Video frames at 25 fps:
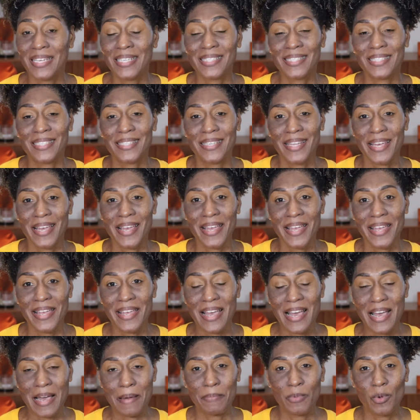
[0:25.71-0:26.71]
Today
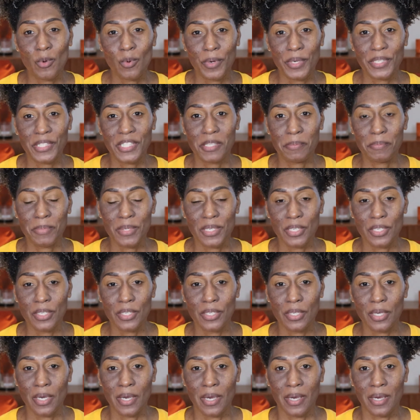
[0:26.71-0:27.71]
I'm going to
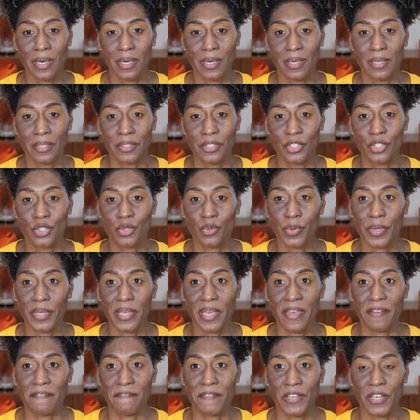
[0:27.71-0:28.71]
be doing
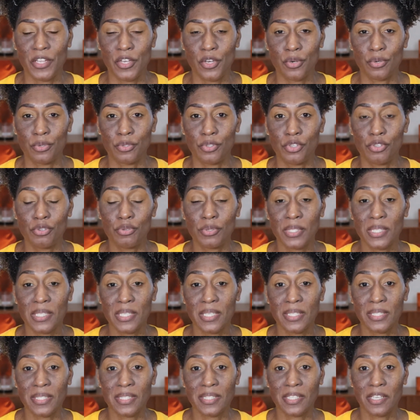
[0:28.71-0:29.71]
a video
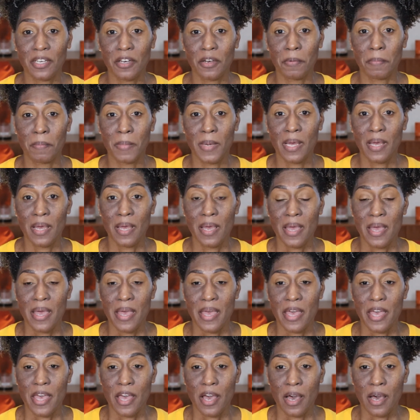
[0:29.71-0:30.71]
using some
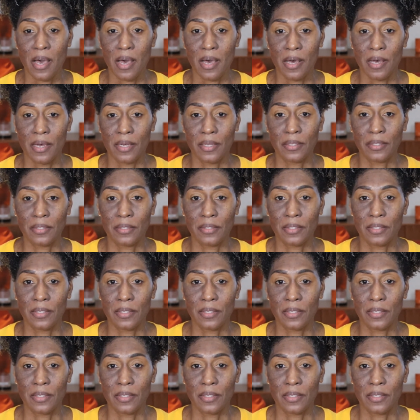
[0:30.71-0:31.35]
uh,